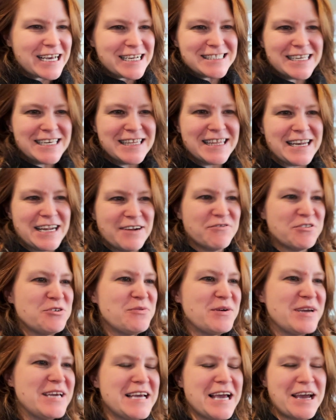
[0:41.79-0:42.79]
I say that every
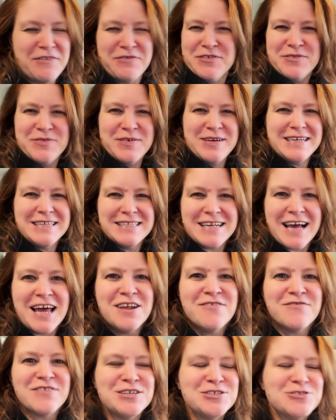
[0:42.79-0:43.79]
week is kind
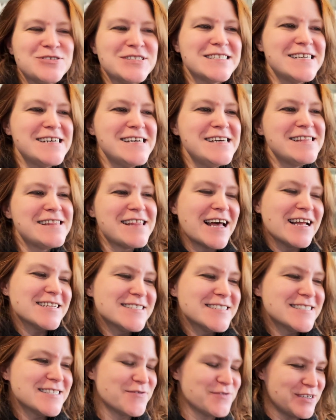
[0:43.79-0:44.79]
of interesting.
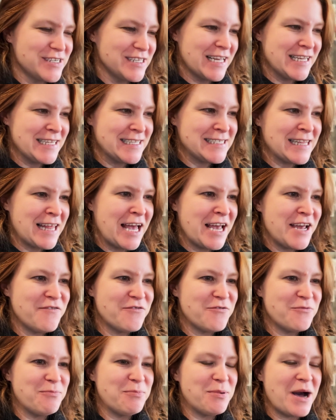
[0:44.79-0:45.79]
That's the freelance life,
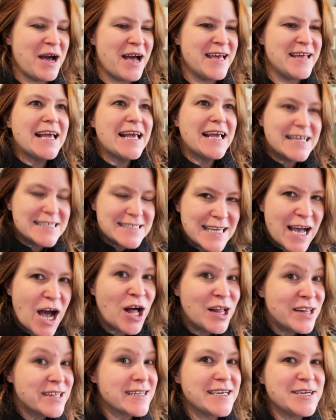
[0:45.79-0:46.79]
but it's a
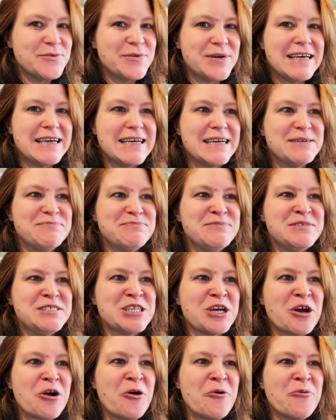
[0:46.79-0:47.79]
holiday week,
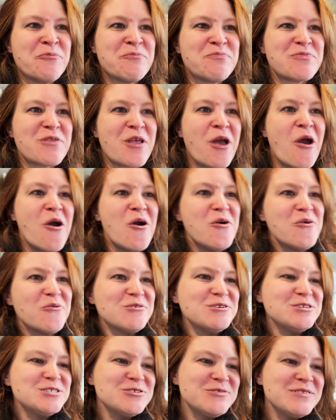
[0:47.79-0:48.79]
so
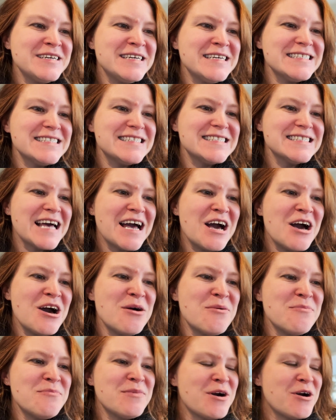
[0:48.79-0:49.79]
we're doing
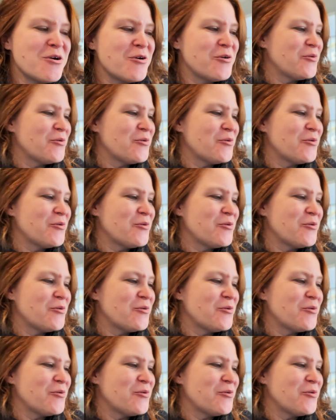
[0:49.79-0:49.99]
some